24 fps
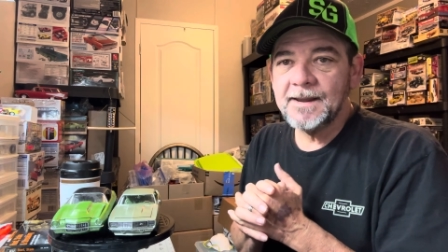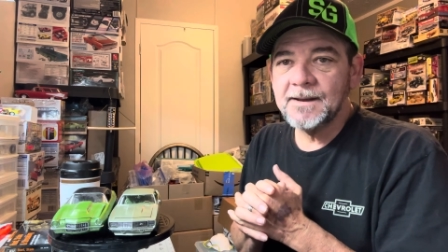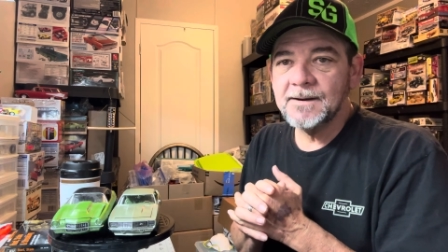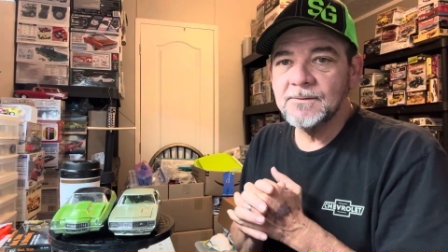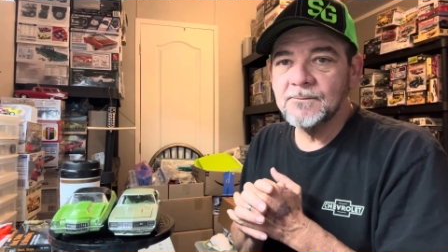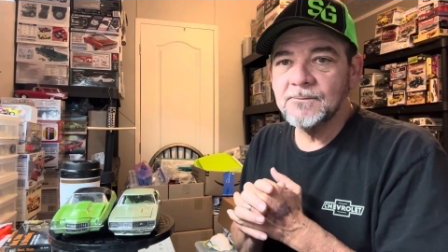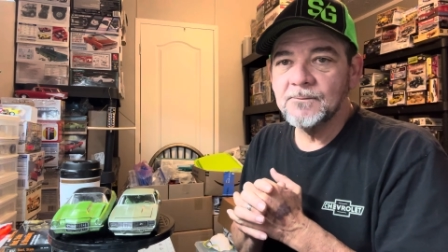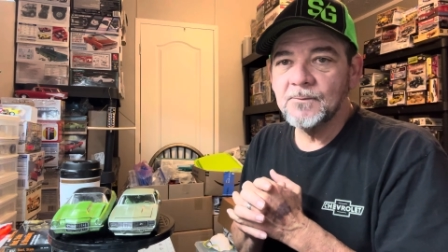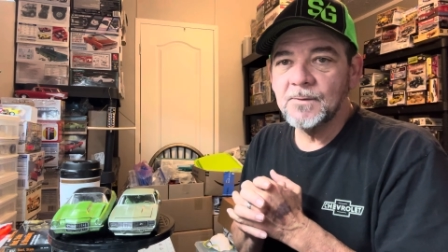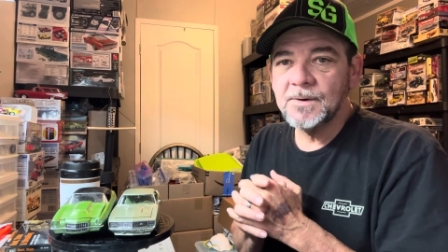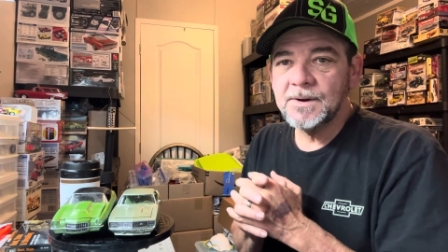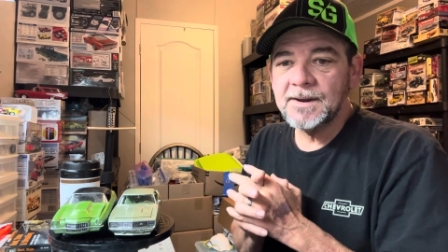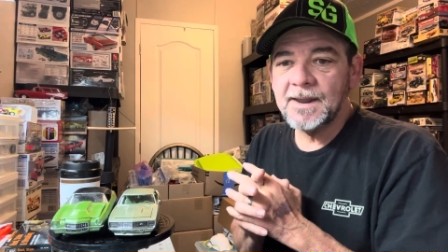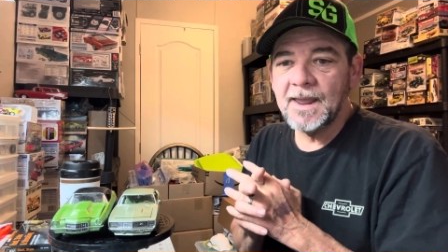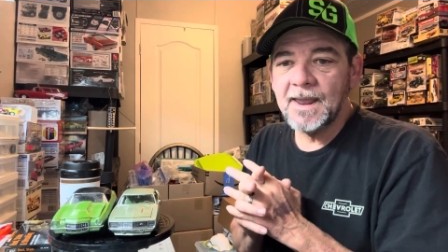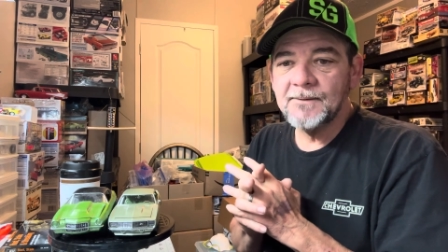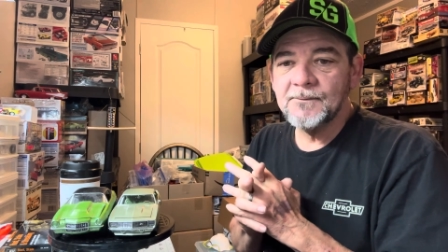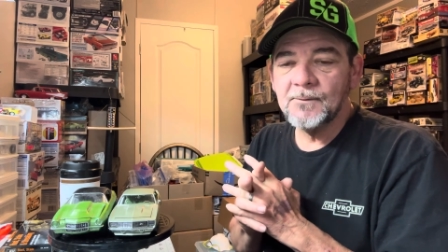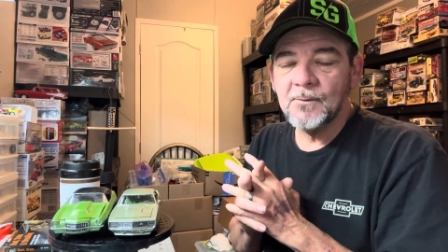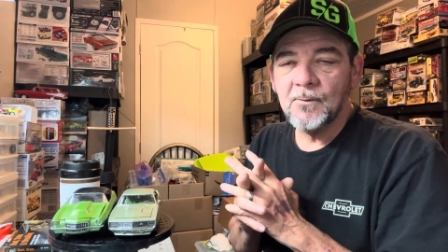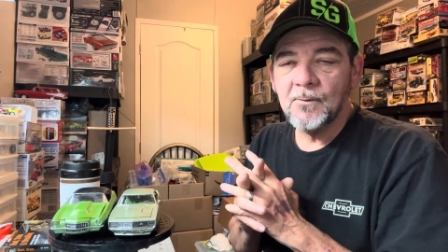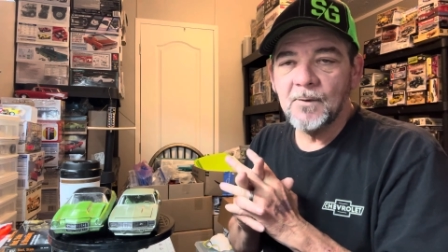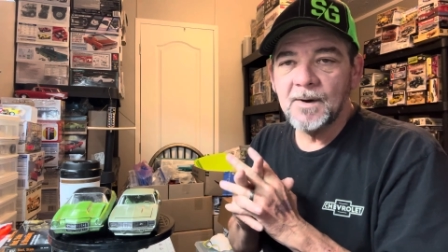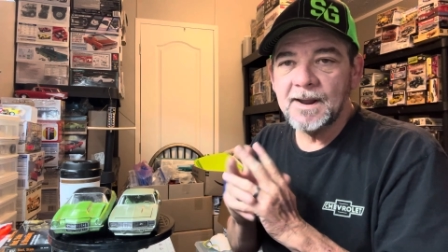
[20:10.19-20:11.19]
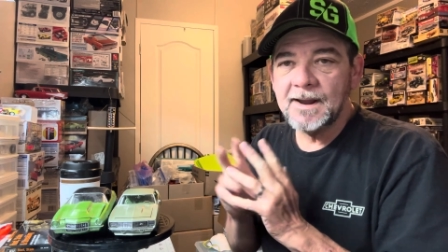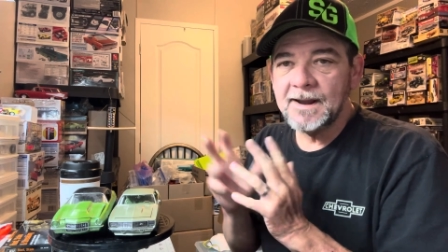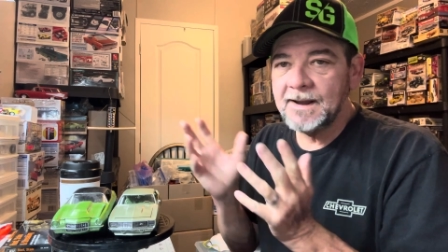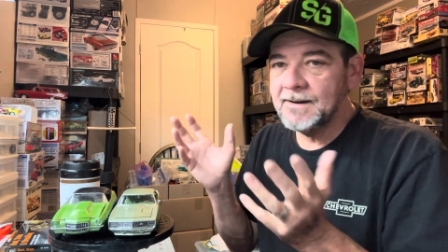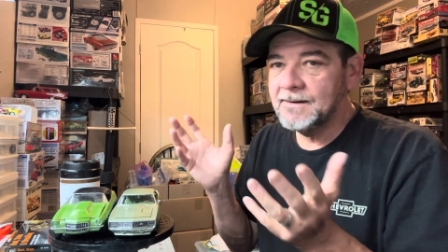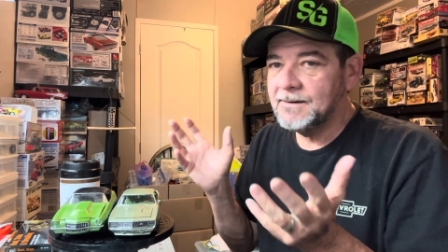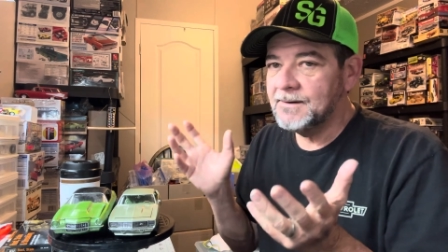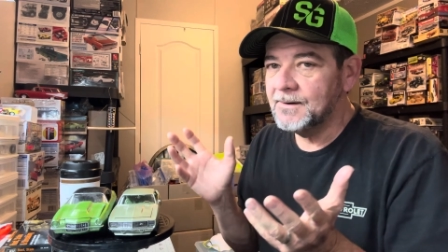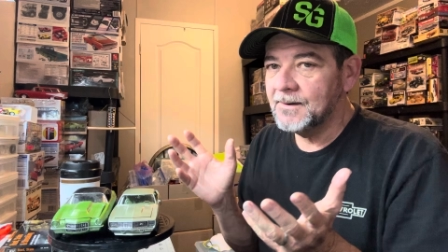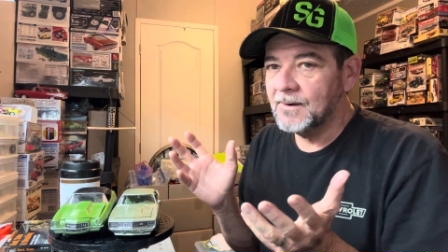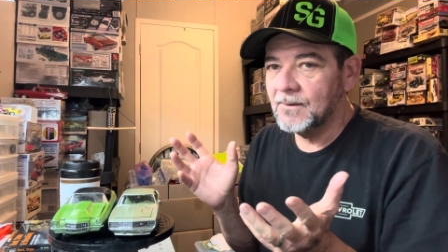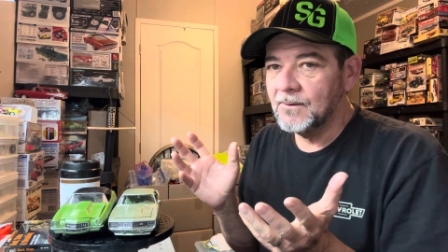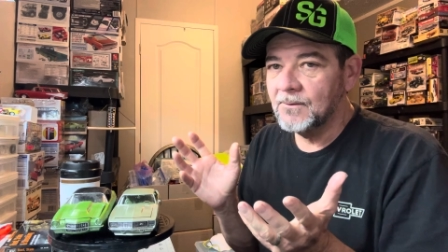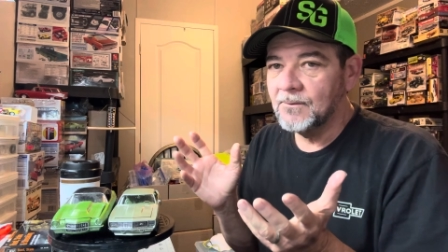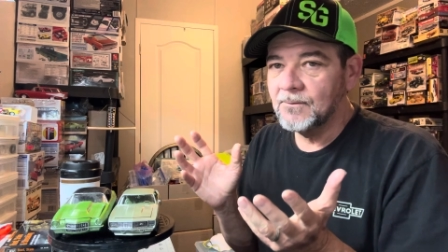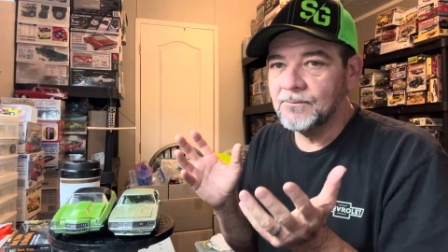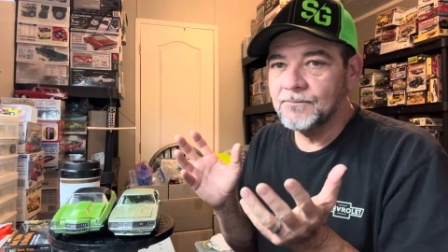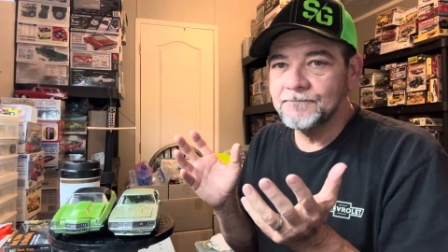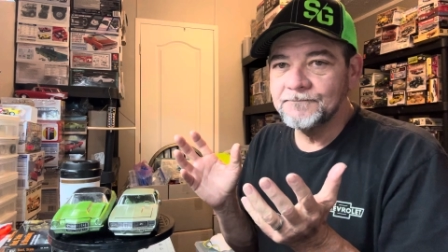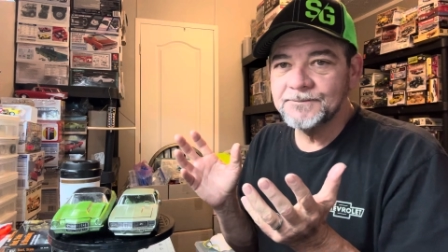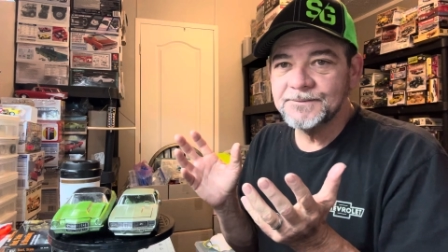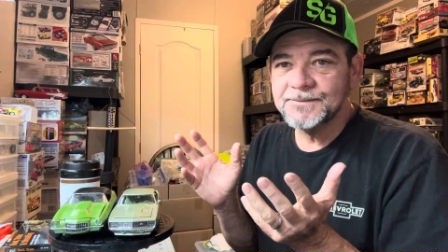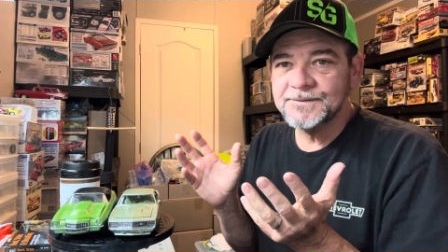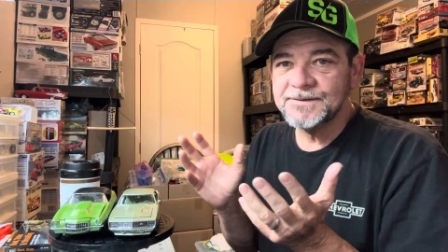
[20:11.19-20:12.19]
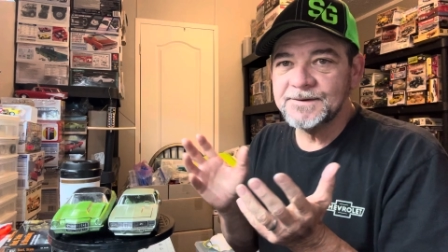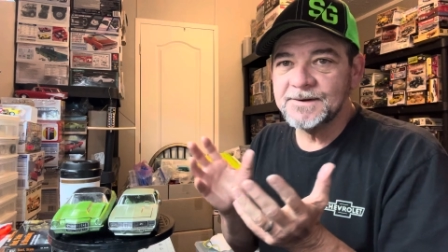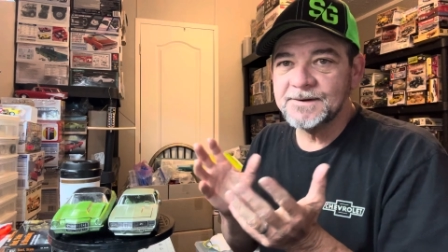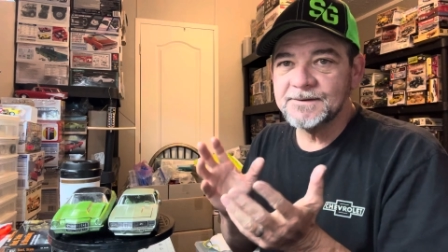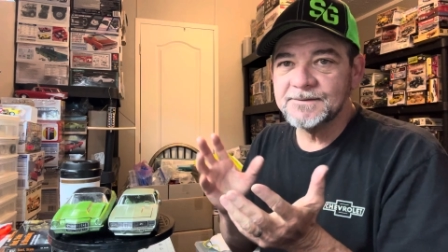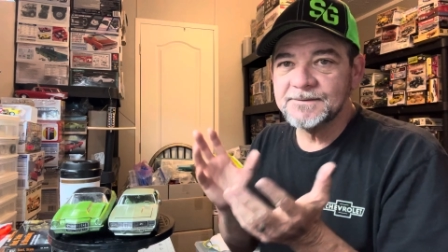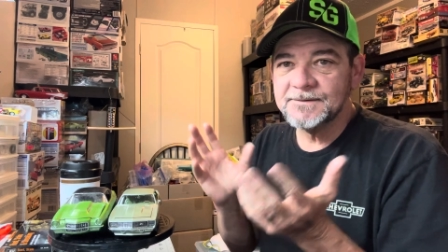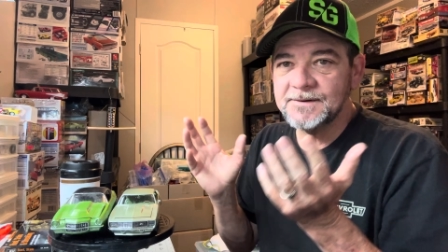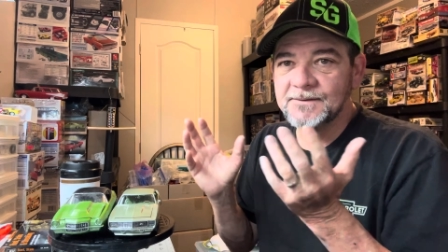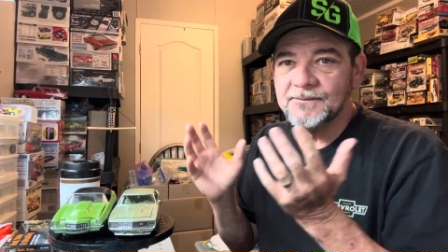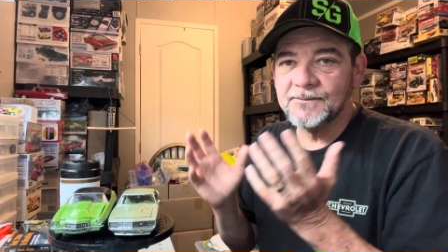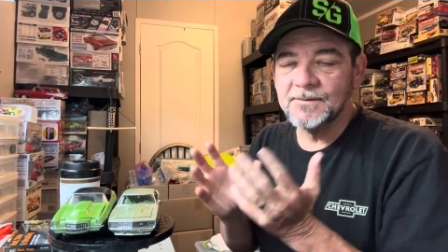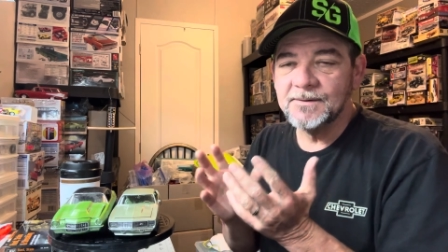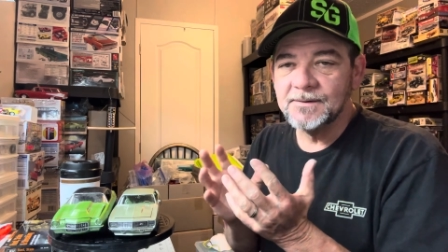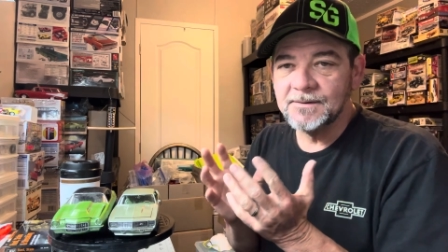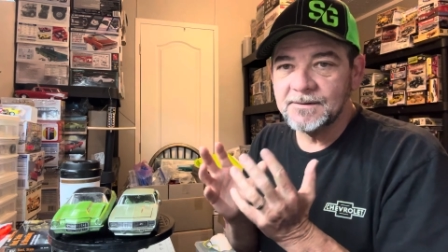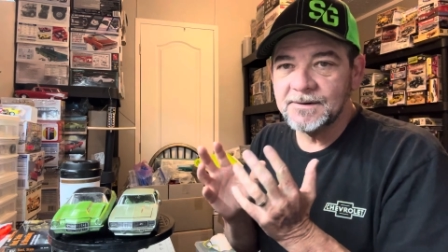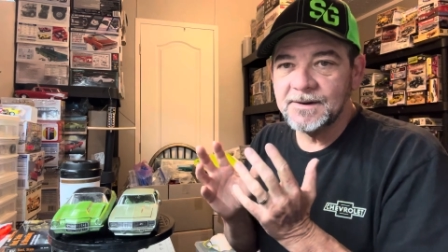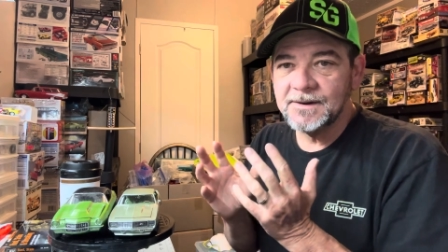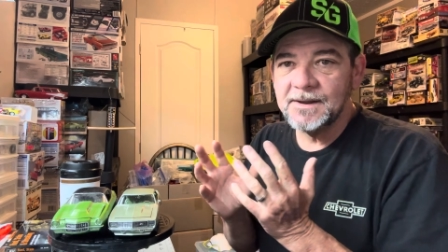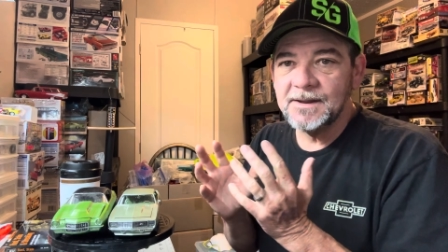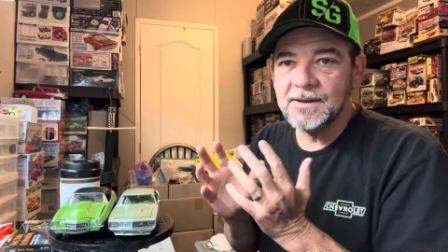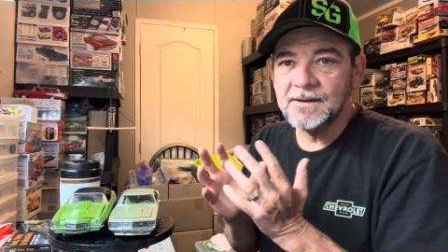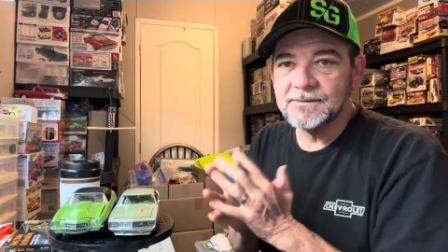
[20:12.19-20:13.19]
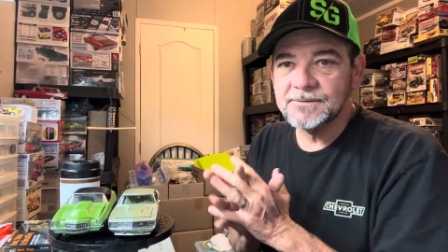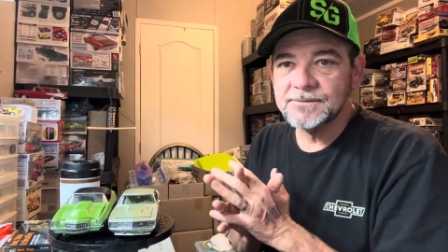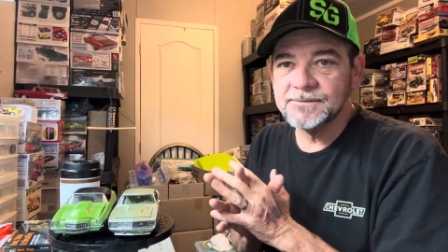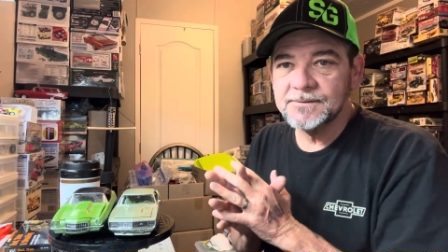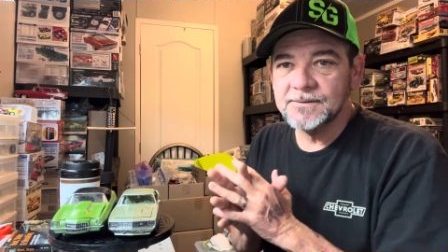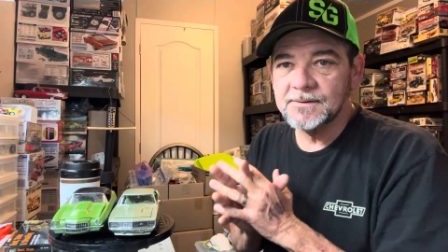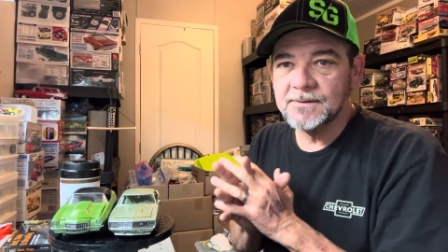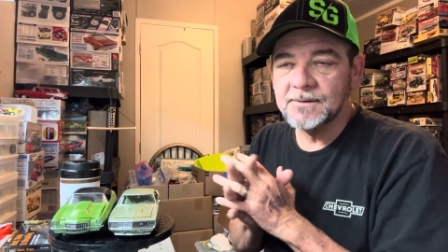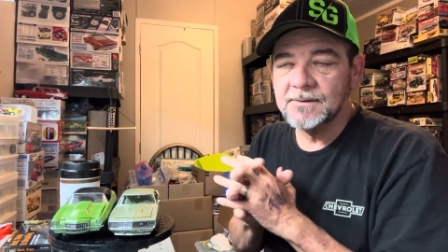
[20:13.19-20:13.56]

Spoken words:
and we gave away, 6 different kits,